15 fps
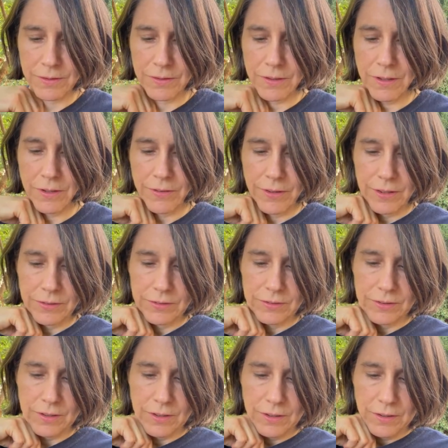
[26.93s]
how that's
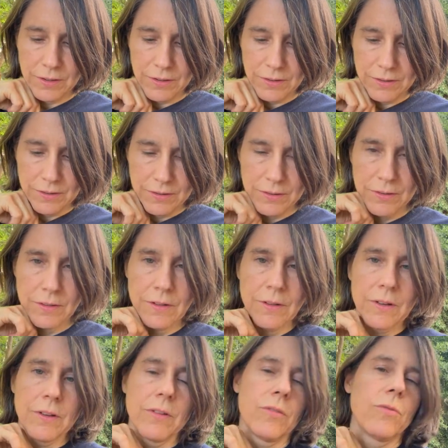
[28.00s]

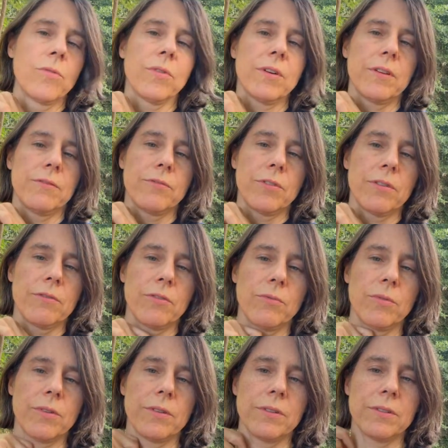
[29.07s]
working for
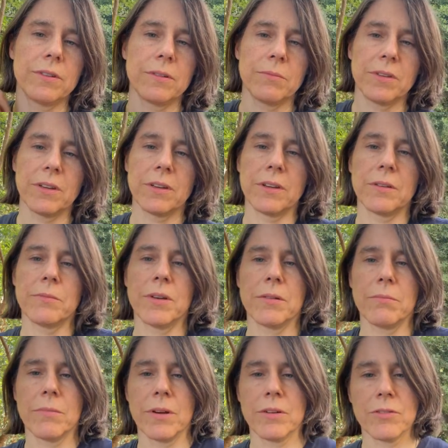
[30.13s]
everyone. Let me get in my
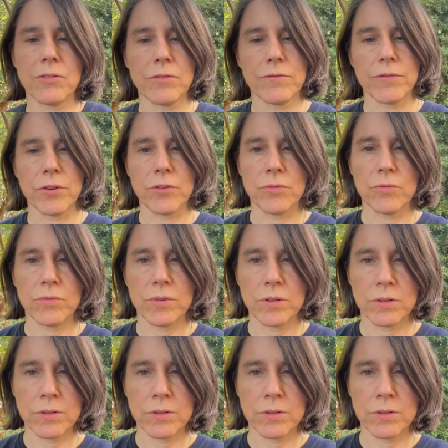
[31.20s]
microphone.